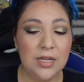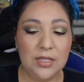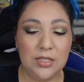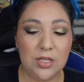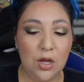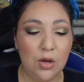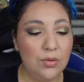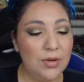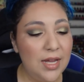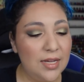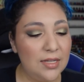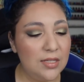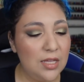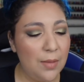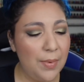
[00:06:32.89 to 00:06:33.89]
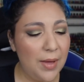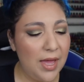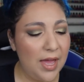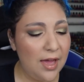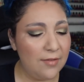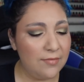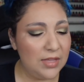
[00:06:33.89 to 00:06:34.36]
So next up, I
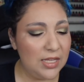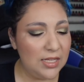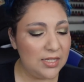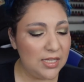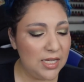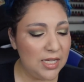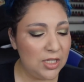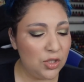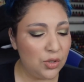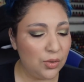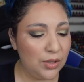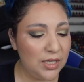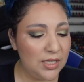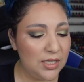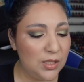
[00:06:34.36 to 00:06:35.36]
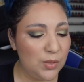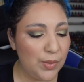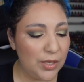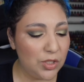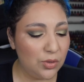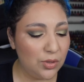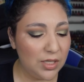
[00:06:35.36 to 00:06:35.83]
have the Tea Tree
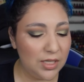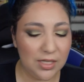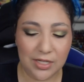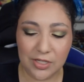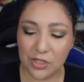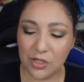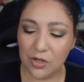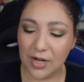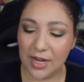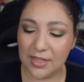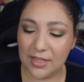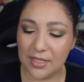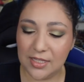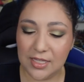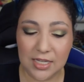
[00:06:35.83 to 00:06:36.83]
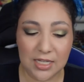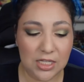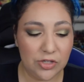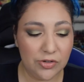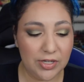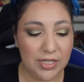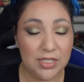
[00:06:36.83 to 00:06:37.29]
Special Conditioner and the Tea
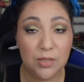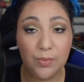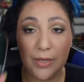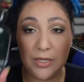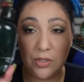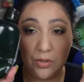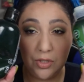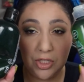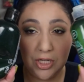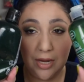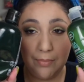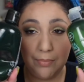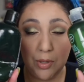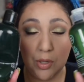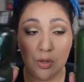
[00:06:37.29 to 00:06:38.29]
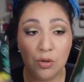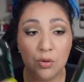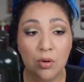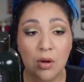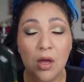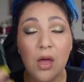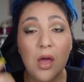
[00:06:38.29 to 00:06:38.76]
Tree Special
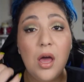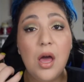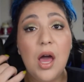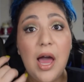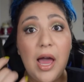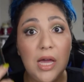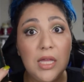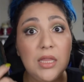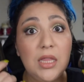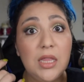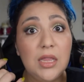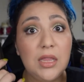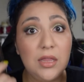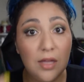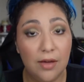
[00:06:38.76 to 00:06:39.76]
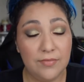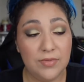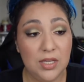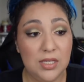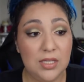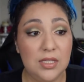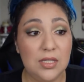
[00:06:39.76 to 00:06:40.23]
Shampoo. I love
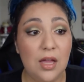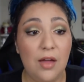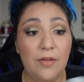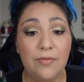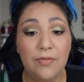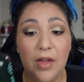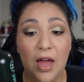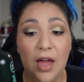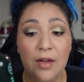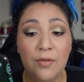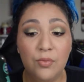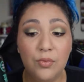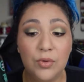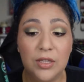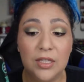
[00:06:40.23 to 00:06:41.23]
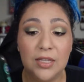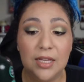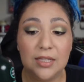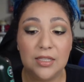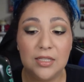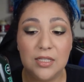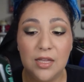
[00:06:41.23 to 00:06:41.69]
this stuff. I really
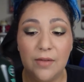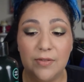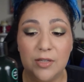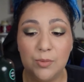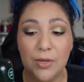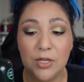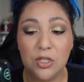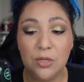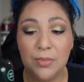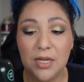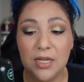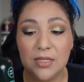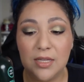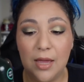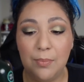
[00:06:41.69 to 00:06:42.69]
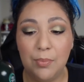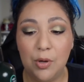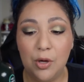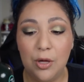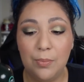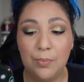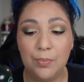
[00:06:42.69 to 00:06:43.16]
like this stuff, especially because I
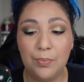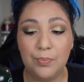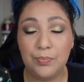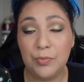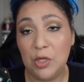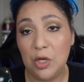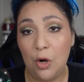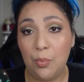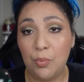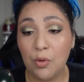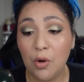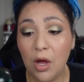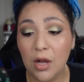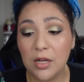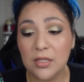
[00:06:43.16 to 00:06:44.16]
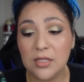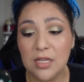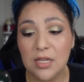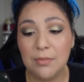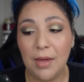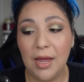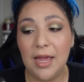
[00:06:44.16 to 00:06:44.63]
put, you know, product
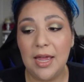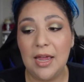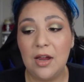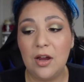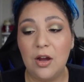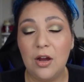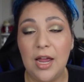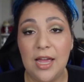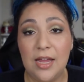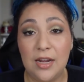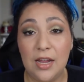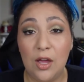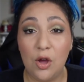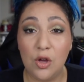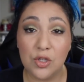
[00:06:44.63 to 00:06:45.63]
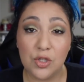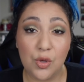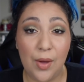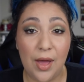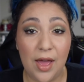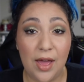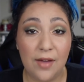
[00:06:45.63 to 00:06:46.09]
in my hair and I also
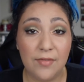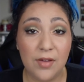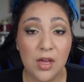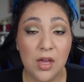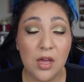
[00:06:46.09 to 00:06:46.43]
have